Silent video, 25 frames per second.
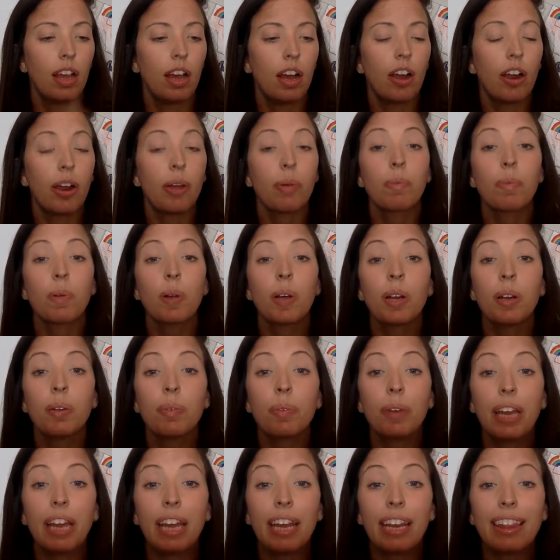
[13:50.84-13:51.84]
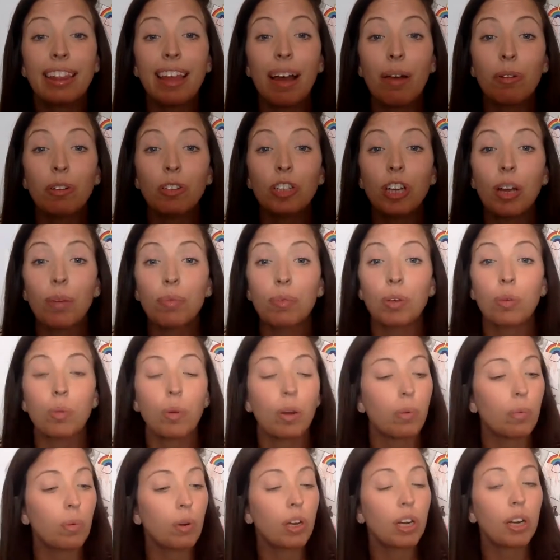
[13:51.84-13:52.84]
All right, we're gonna read, that was chapter
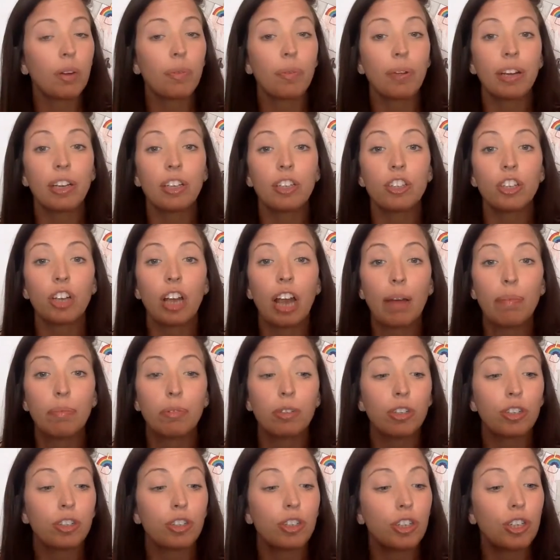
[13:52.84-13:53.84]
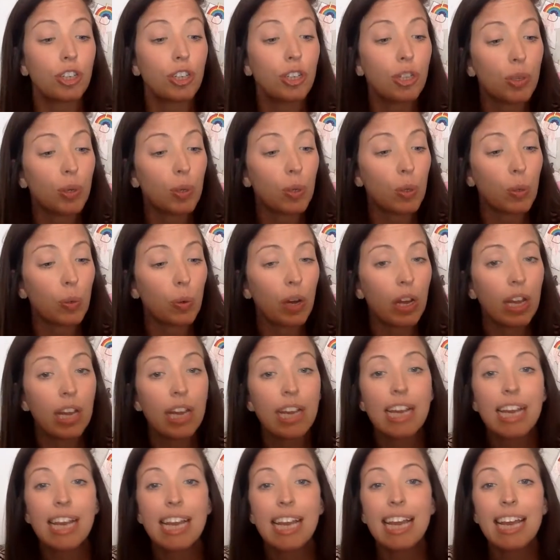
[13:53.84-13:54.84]
1. We're gonna read chapter 2,
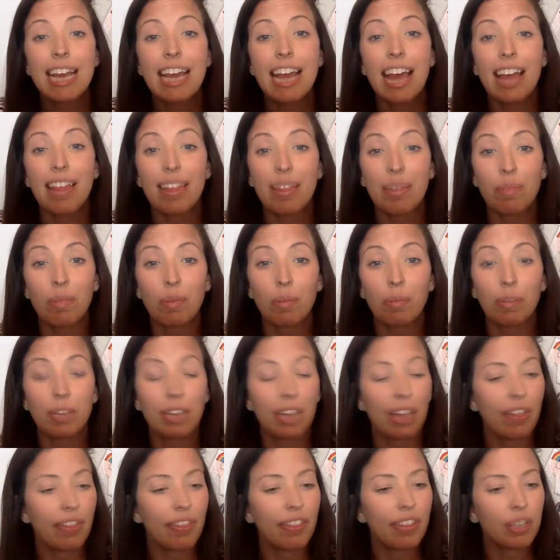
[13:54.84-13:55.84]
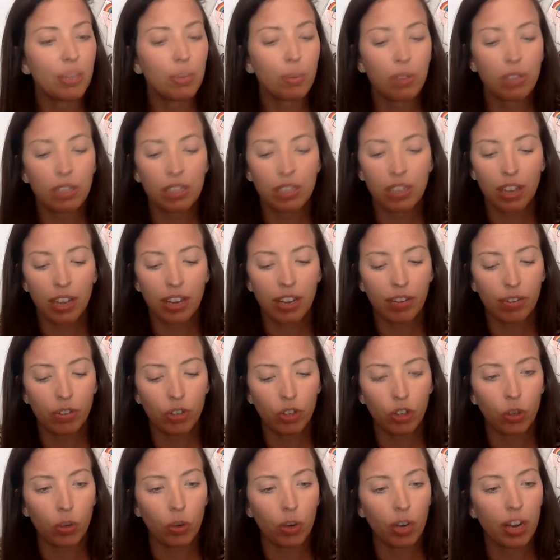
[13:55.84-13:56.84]
and then we'll be done. This one's kind of
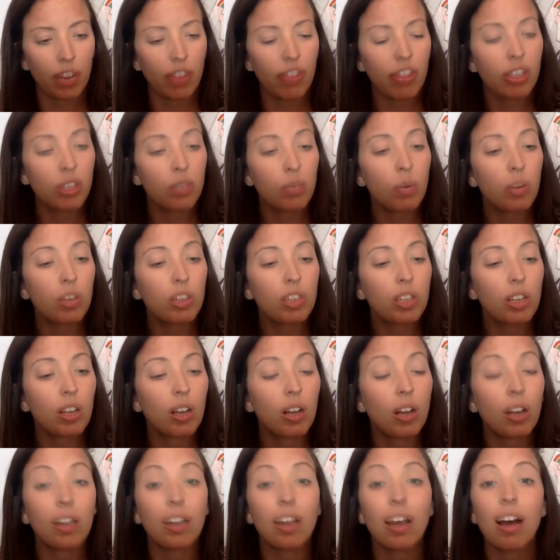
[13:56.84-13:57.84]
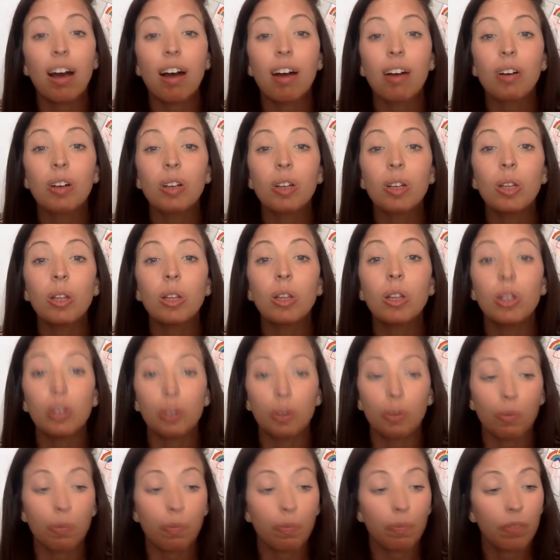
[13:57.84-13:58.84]
short, and this one's called Uncle
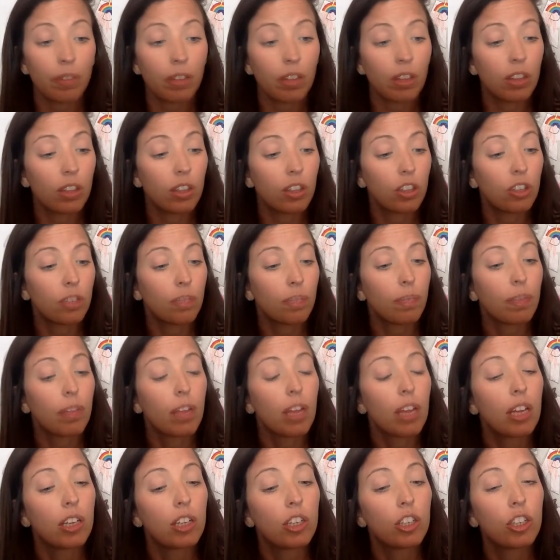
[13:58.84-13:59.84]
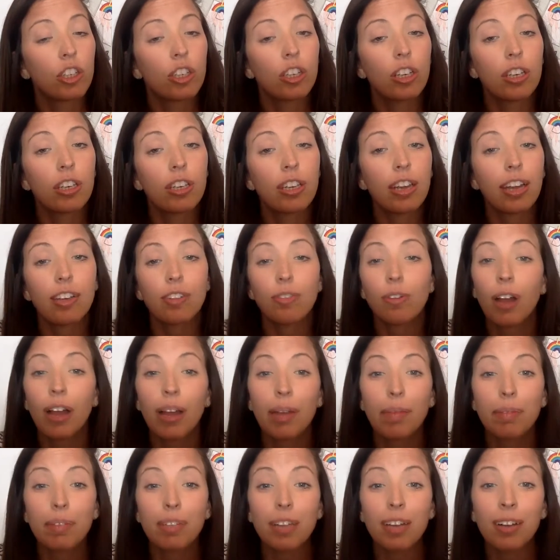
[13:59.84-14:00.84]
Lou. That
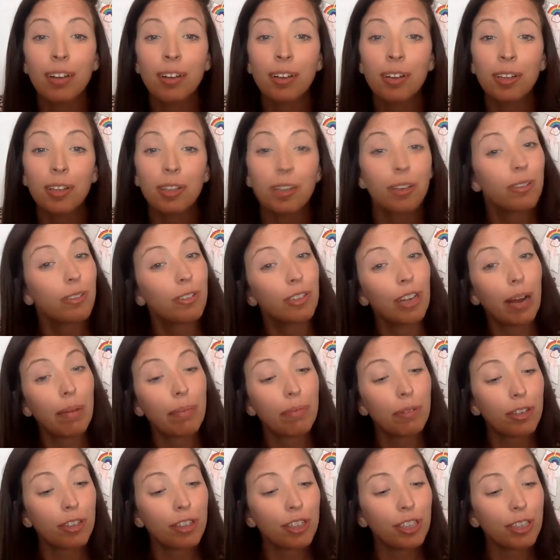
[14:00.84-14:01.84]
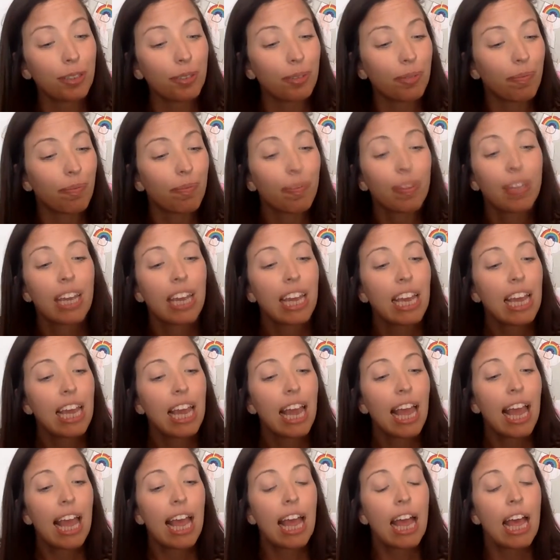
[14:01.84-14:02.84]
rhymes, Uncle Lou, chapter 2.
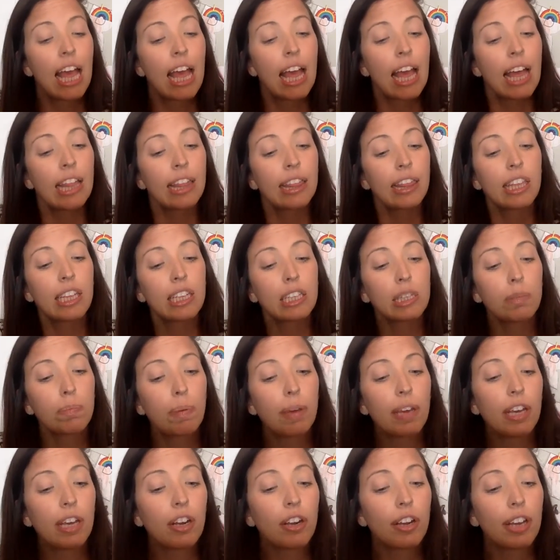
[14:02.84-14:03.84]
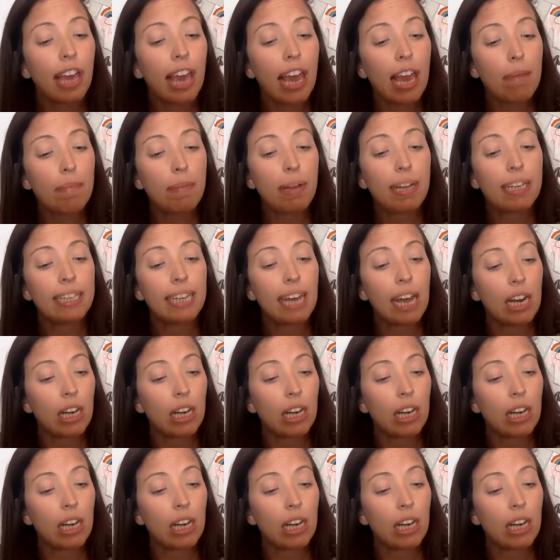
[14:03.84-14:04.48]
The speaker came at 10